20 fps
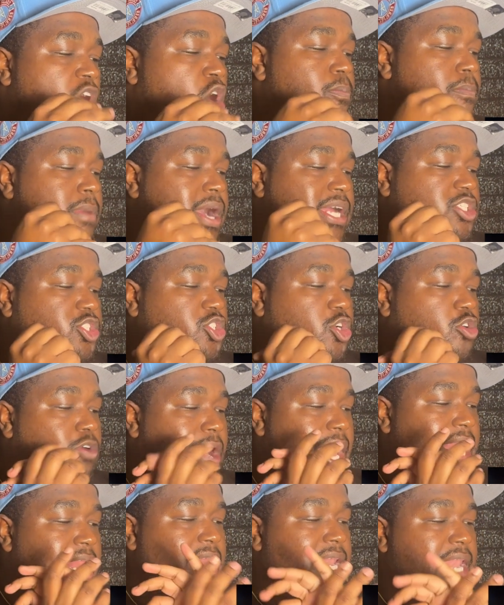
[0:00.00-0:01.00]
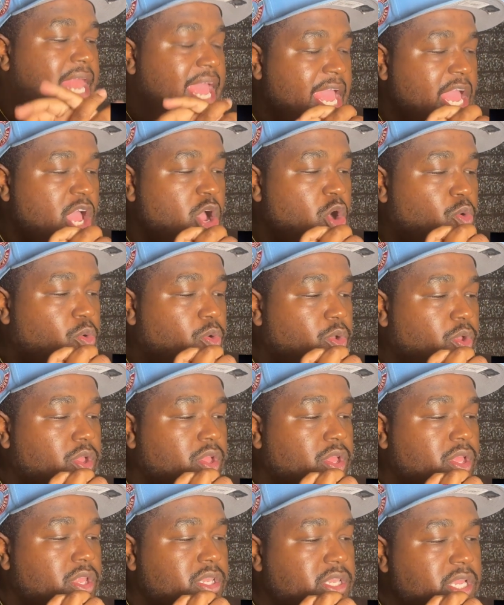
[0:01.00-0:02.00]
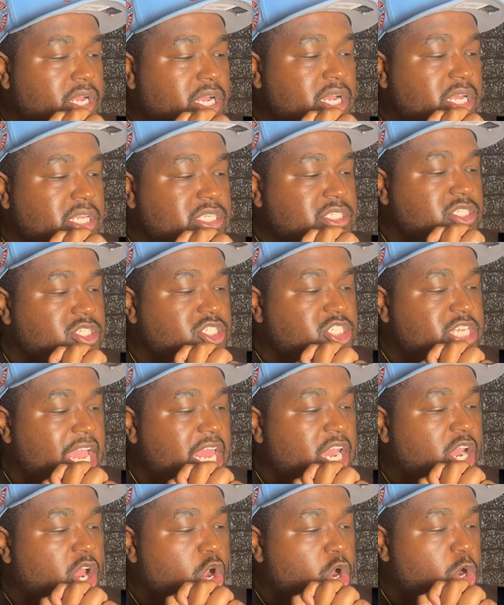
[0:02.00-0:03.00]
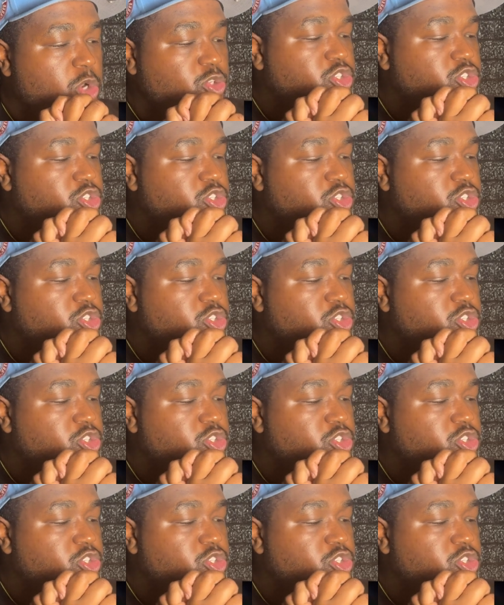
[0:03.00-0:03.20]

much credit now does Jalen Hurts